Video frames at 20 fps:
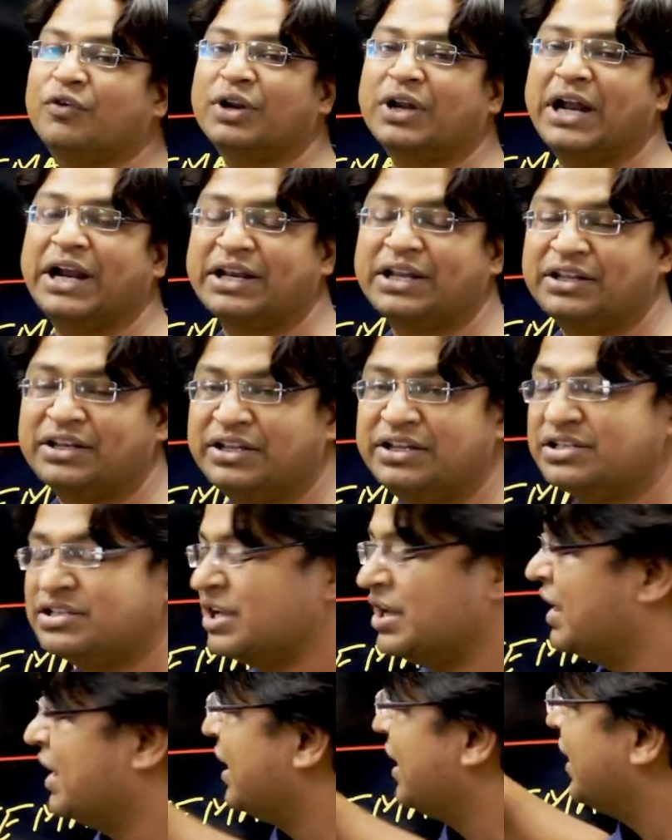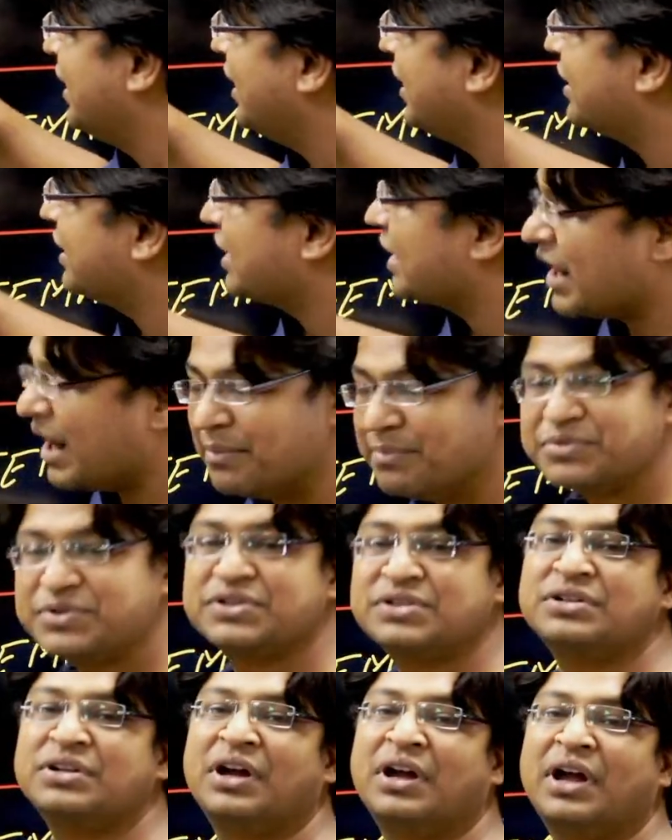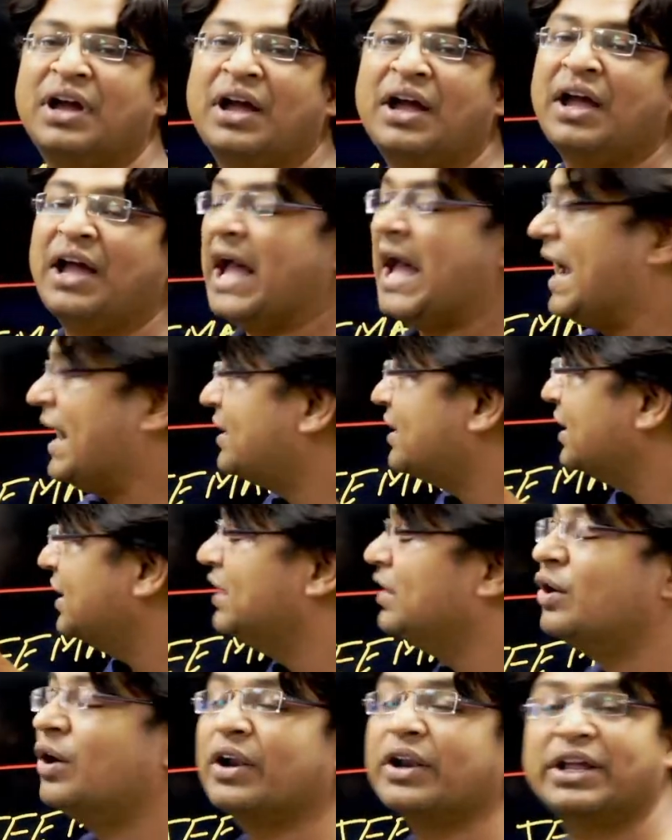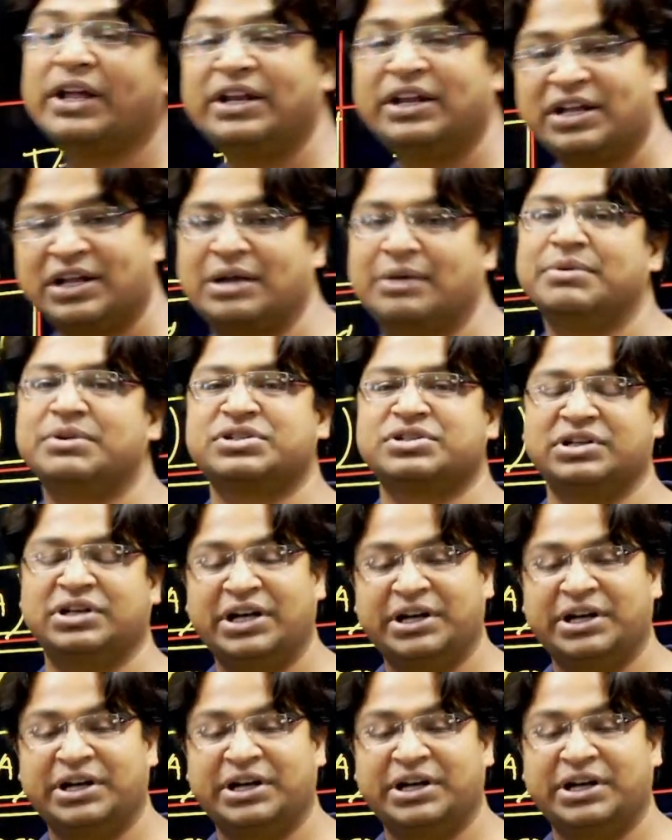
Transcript: categories, it comes at inorganic chemistry.